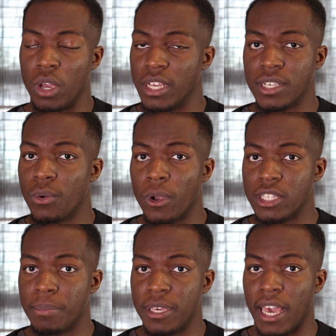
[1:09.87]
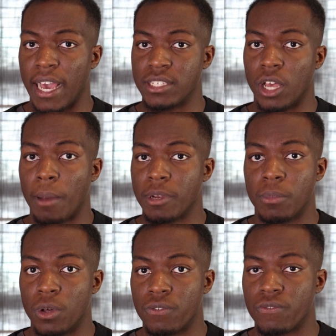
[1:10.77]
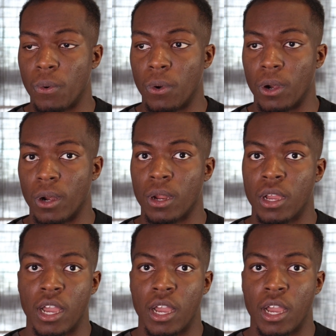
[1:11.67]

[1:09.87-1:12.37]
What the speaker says: isn't going to be as optimal for